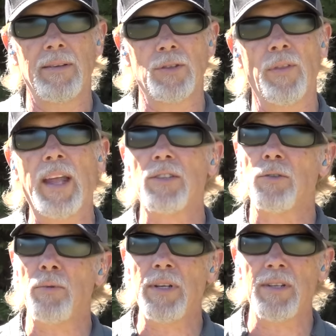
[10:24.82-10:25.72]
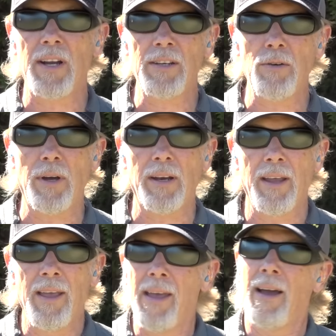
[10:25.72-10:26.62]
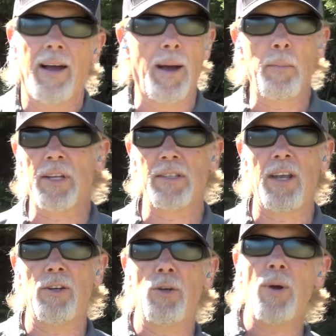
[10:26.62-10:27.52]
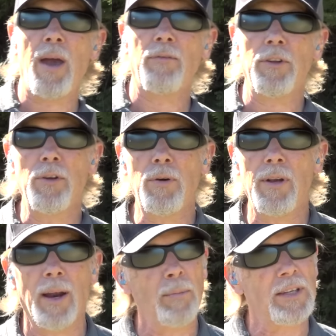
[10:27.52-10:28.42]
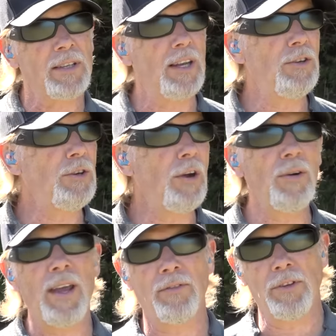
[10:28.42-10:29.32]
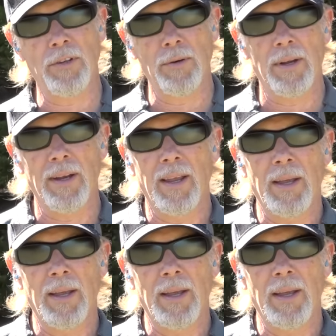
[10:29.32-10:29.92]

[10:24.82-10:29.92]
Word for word: So that's the reason I do it. I'm not saying you have to do it. I'm not saying you don't have to do it.